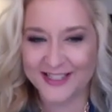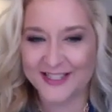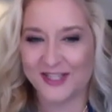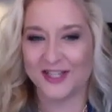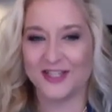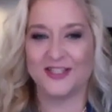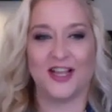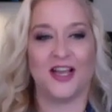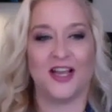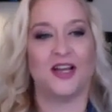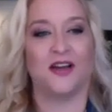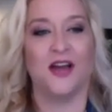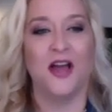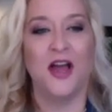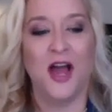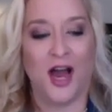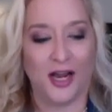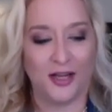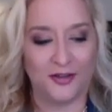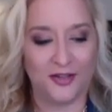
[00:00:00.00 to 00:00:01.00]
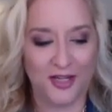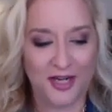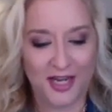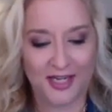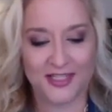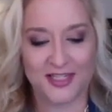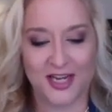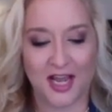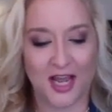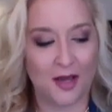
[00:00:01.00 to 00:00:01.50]
she's like I, the
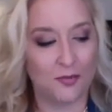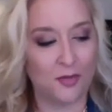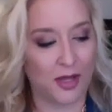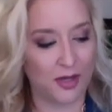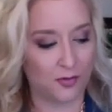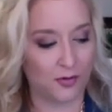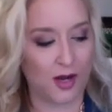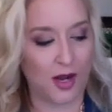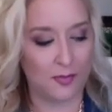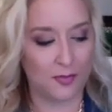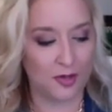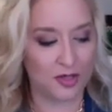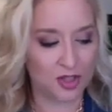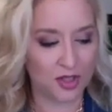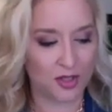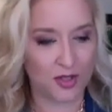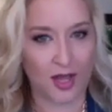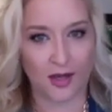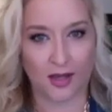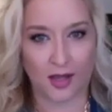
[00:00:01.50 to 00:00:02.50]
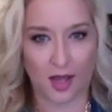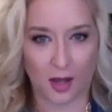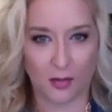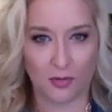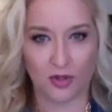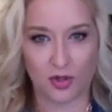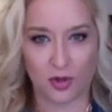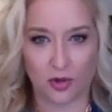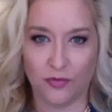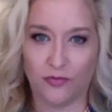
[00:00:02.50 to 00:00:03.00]
next day I'm like, well, how much of that came
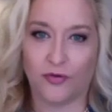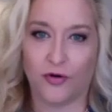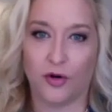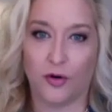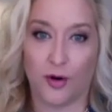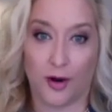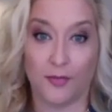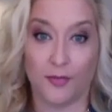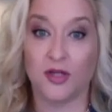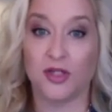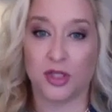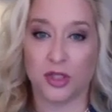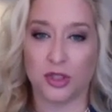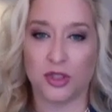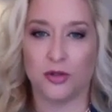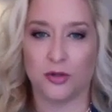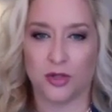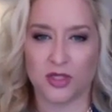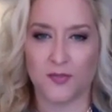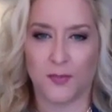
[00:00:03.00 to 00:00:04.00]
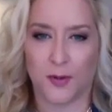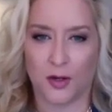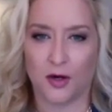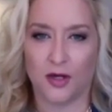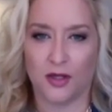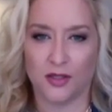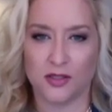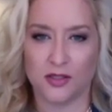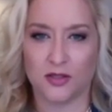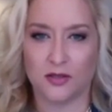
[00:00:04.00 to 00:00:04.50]
true for you? How much did you
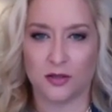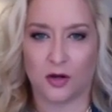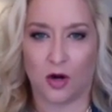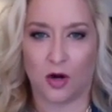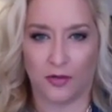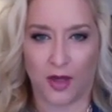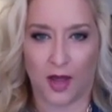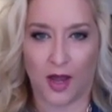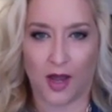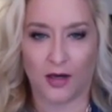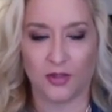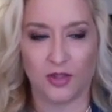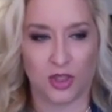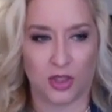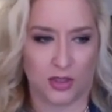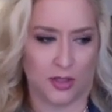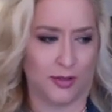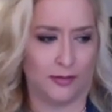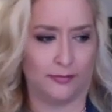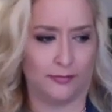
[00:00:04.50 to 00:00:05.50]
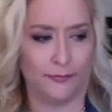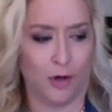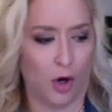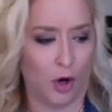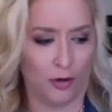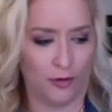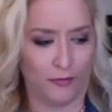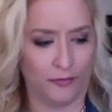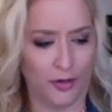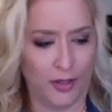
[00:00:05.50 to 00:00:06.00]
experience all that? And she's mm-hmm. like,
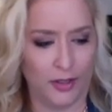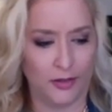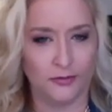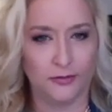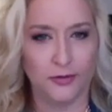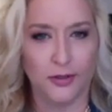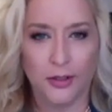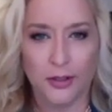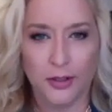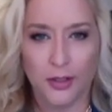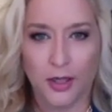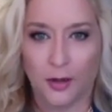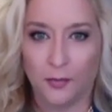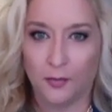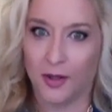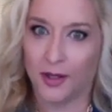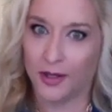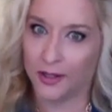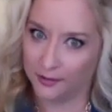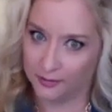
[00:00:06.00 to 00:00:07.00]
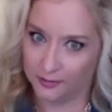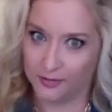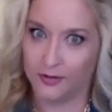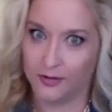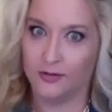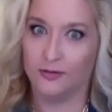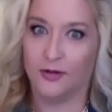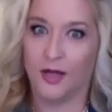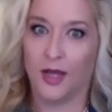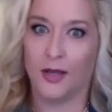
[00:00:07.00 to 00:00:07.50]
all of it. Yeah. I'm like,
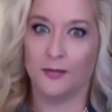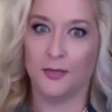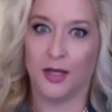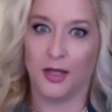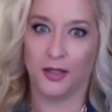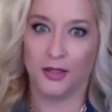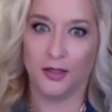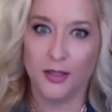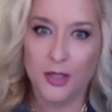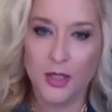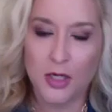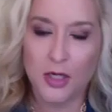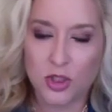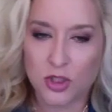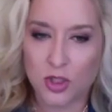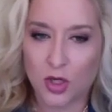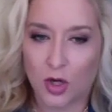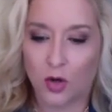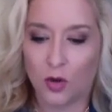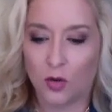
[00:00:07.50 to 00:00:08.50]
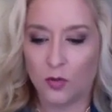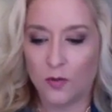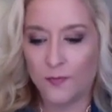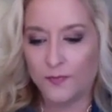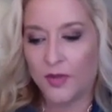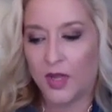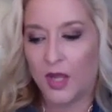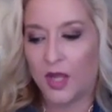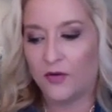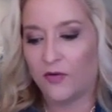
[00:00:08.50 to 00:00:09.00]
cool. amen. So
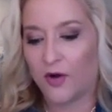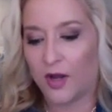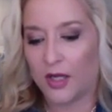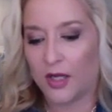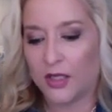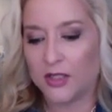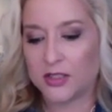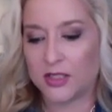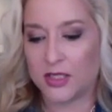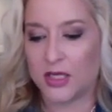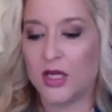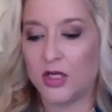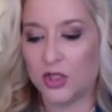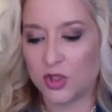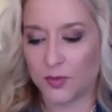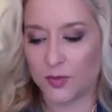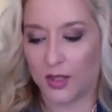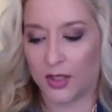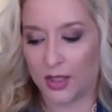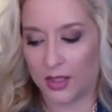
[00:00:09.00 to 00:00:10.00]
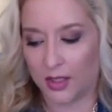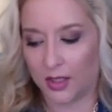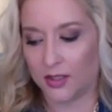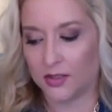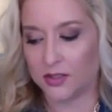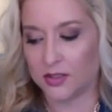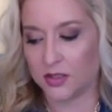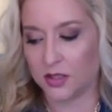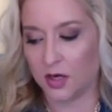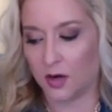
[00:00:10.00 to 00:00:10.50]
if I can teach my
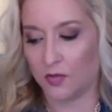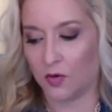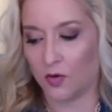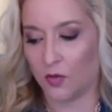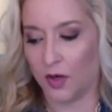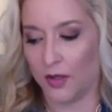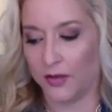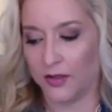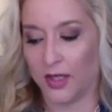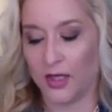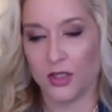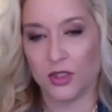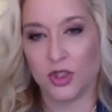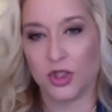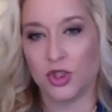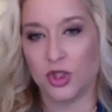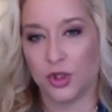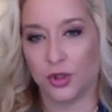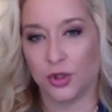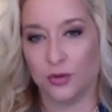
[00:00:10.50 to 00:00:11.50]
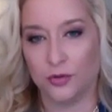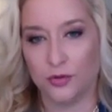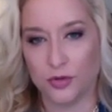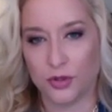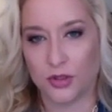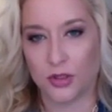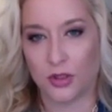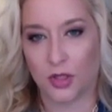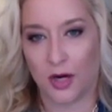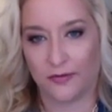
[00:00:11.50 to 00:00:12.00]
kids, number one, they get to
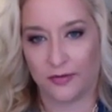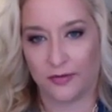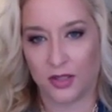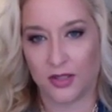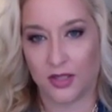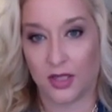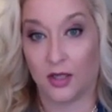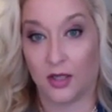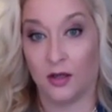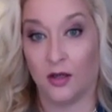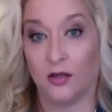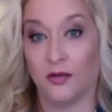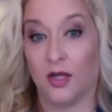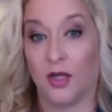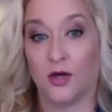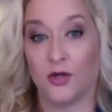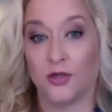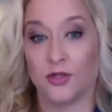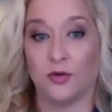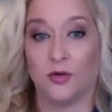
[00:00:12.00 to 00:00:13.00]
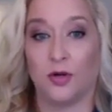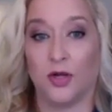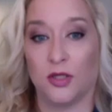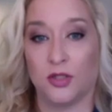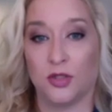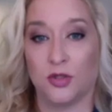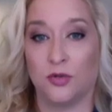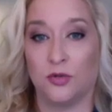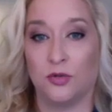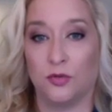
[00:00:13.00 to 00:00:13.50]
choose everything. They also get
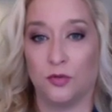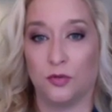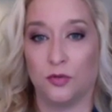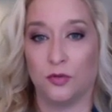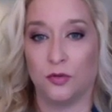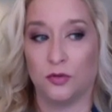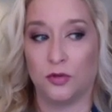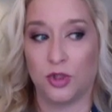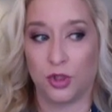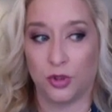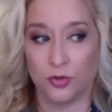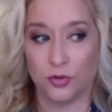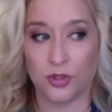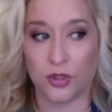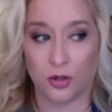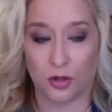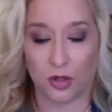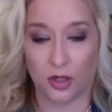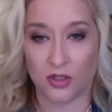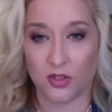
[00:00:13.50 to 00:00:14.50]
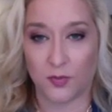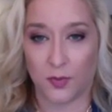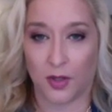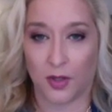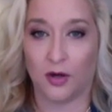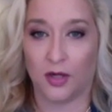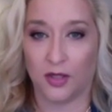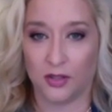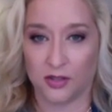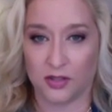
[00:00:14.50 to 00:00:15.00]
to choose their
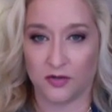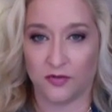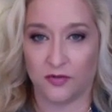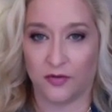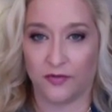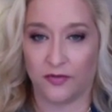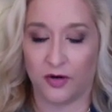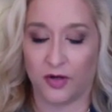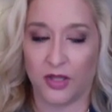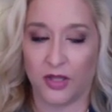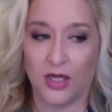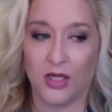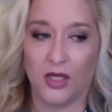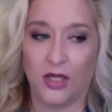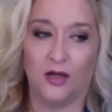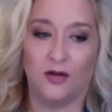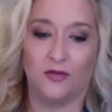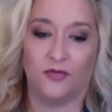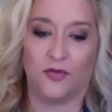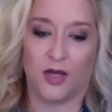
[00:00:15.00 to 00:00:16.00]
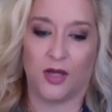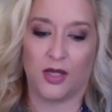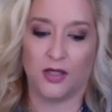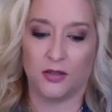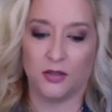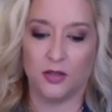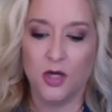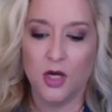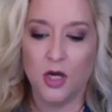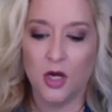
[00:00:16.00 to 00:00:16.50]
experience of everything. If they
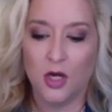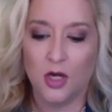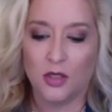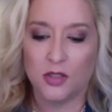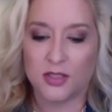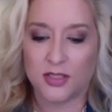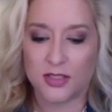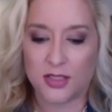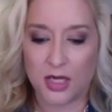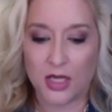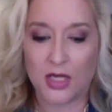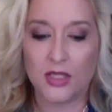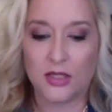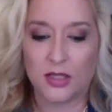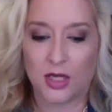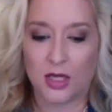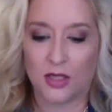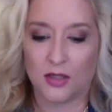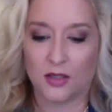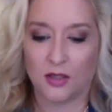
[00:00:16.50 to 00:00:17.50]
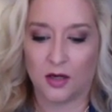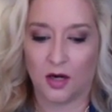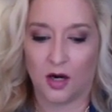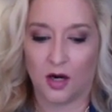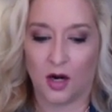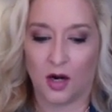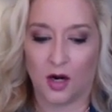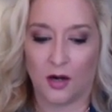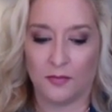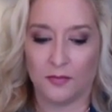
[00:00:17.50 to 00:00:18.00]
can see that,
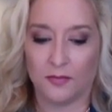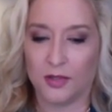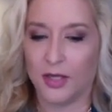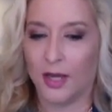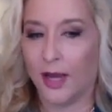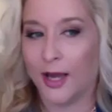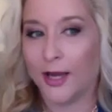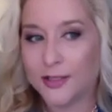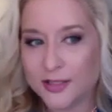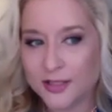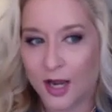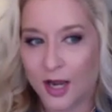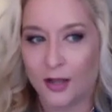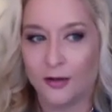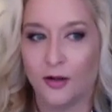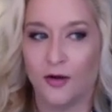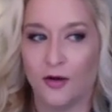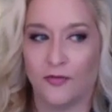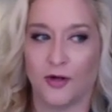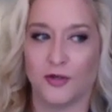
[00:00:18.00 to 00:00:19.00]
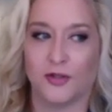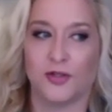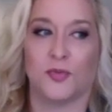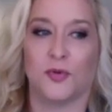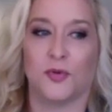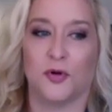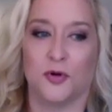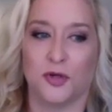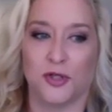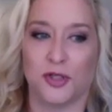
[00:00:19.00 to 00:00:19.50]
um, yes, I love
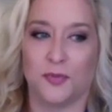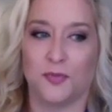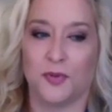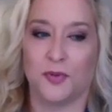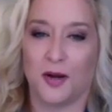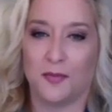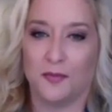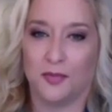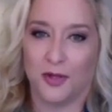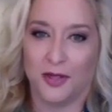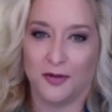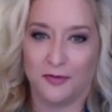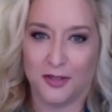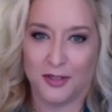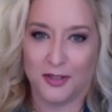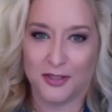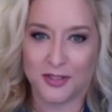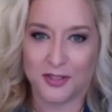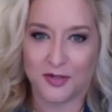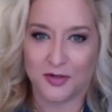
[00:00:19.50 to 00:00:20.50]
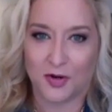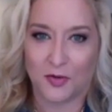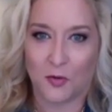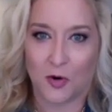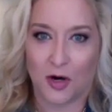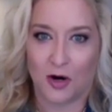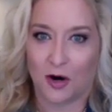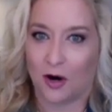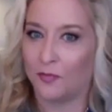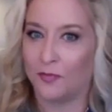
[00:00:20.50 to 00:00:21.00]
entrepreneurship and I believe it is
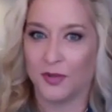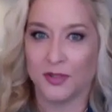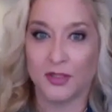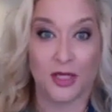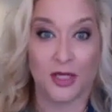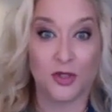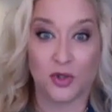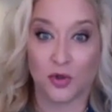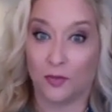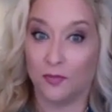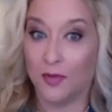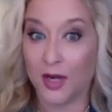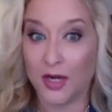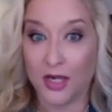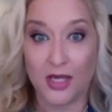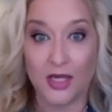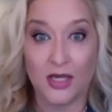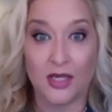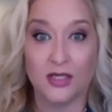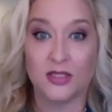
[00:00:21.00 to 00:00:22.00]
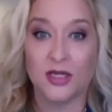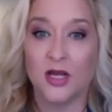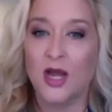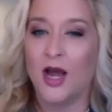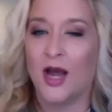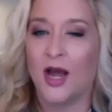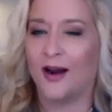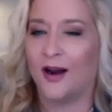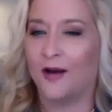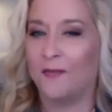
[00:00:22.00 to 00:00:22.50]
where our potential money is.
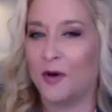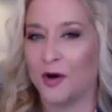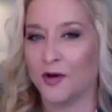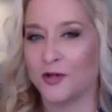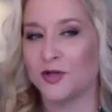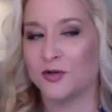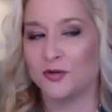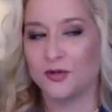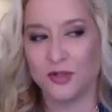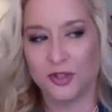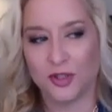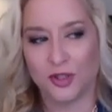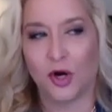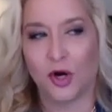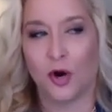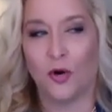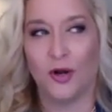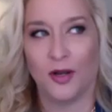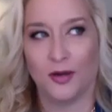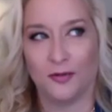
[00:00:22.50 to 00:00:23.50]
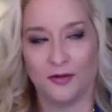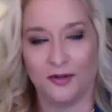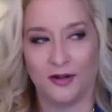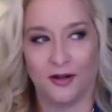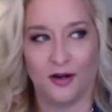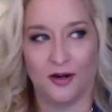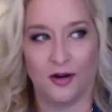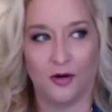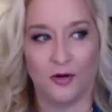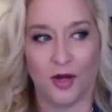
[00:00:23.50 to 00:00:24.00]
And I'm also showing, you
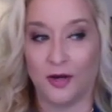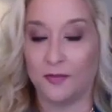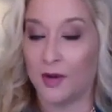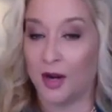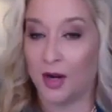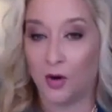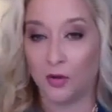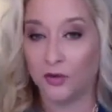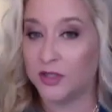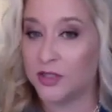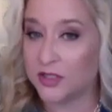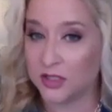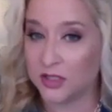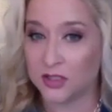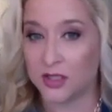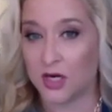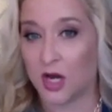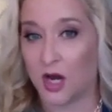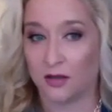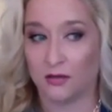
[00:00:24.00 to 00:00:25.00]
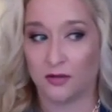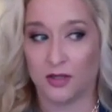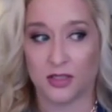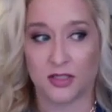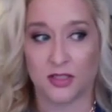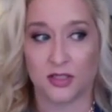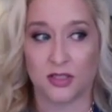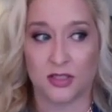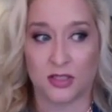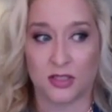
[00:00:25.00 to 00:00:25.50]
know, and my oldest is not
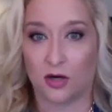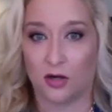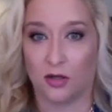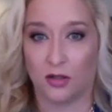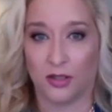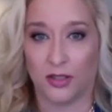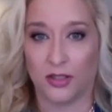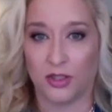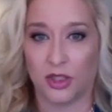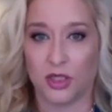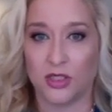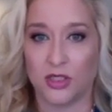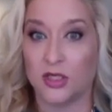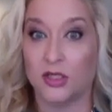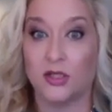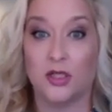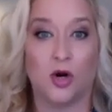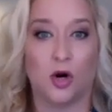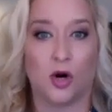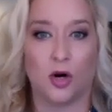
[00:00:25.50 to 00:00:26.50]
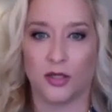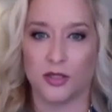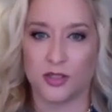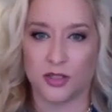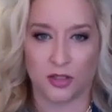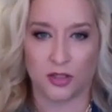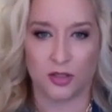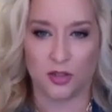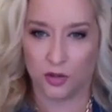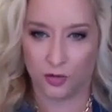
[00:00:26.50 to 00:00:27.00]
necessarily, she's at the Art
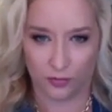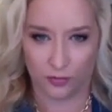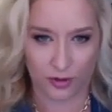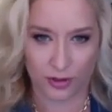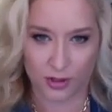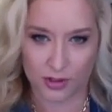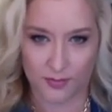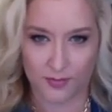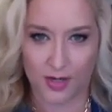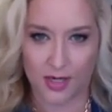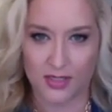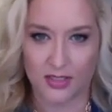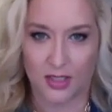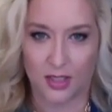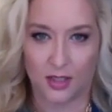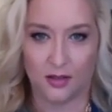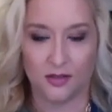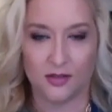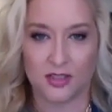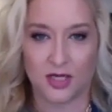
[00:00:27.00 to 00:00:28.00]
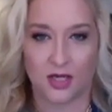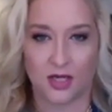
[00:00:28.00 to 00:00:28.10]
Institute, which is amazing in San hmm.